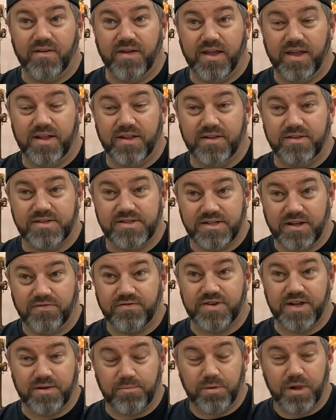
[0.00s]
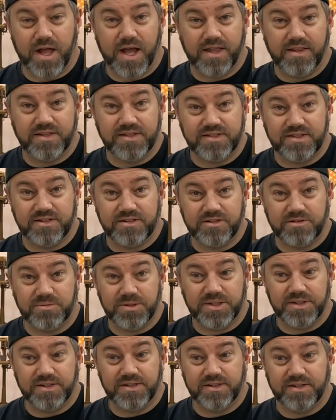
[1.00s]
and stuff to apply the sealer
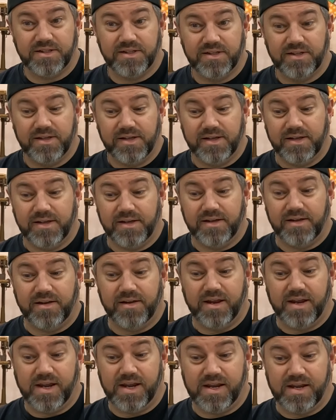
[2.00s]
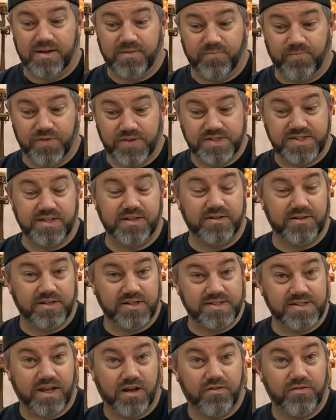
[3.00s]
with, and the sealer
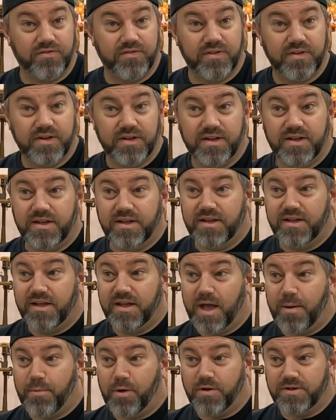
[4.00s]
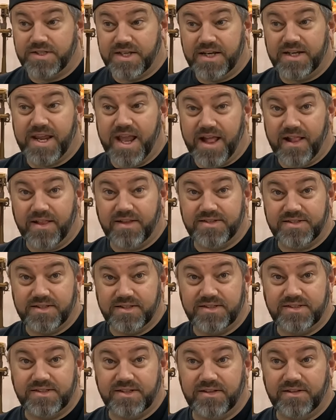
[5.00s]
itself. I bought 10 gallons of
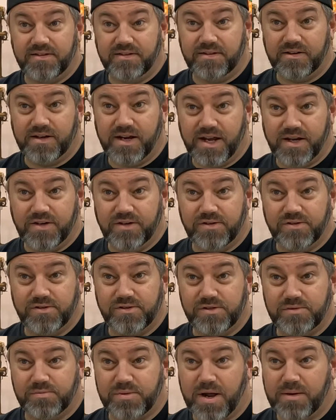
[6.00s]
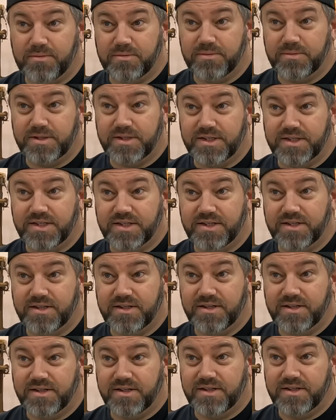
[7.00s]
the sealer. I used probably
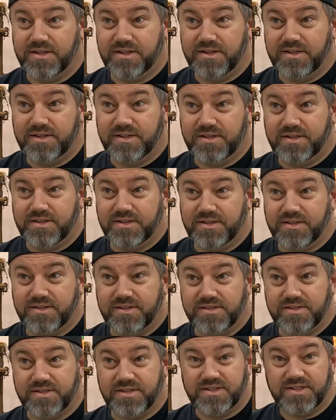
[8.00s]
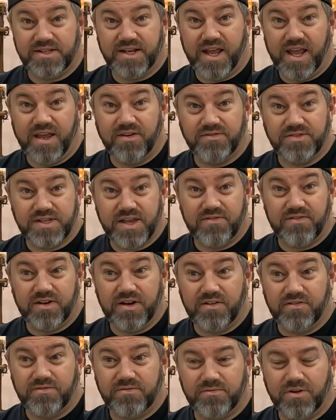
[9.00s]
6.5, 7
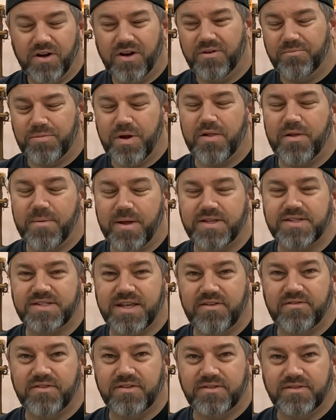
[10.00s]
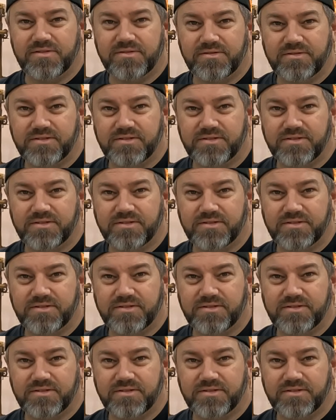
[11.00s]
of them, or probably about 7